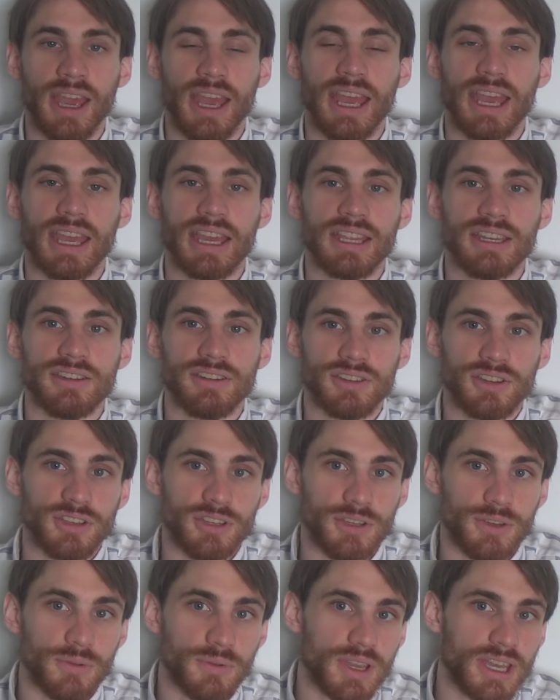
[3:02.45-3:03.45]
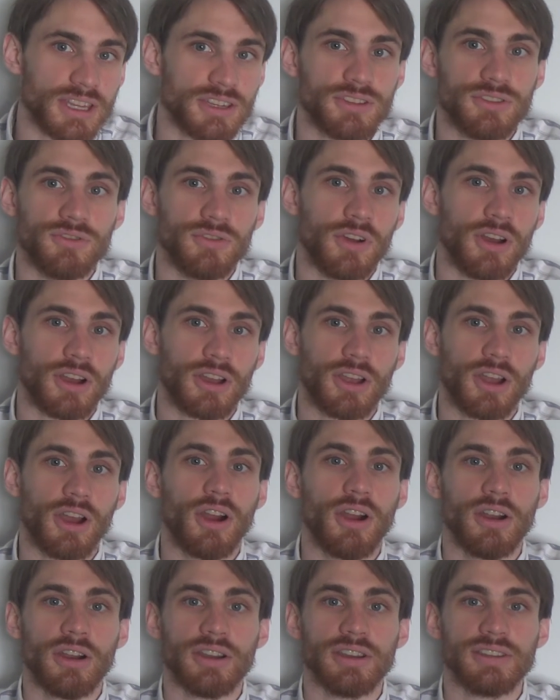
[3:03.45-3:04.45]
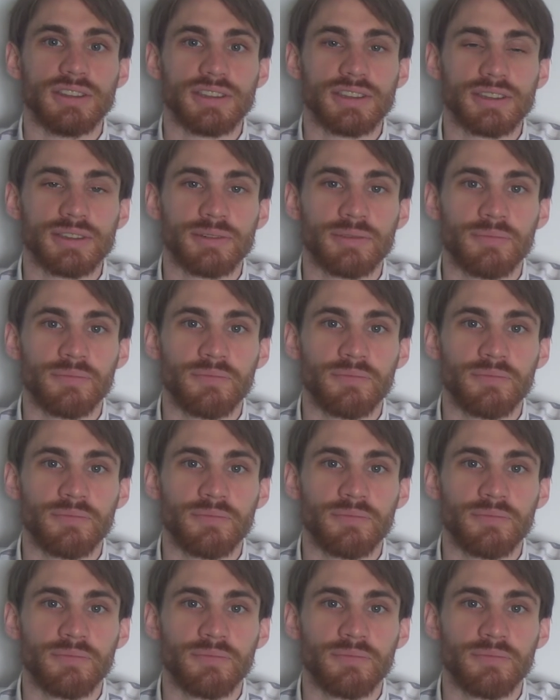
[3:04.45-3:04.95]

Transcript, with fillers: and you get to draw cards.